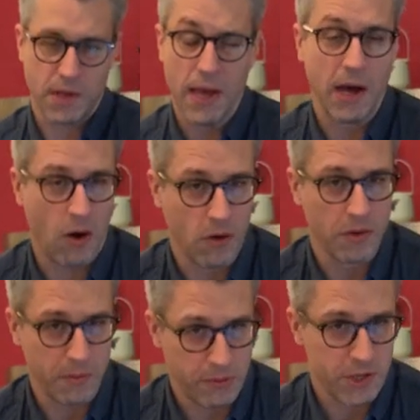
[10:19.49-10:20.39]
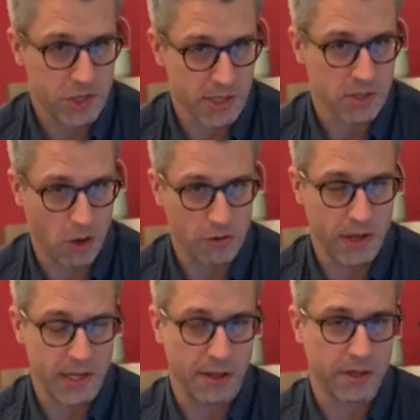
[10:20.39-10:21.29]
uh, or the bridge is
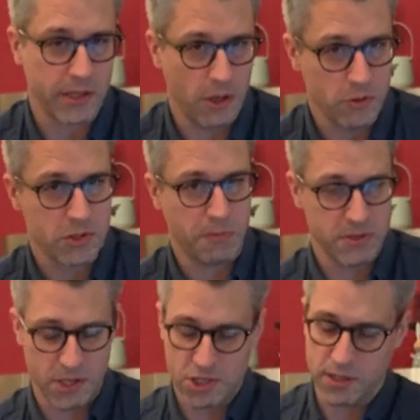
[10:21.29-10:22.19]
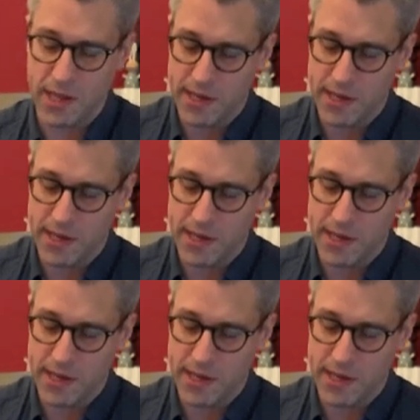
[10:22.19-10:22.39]
already in the closed position.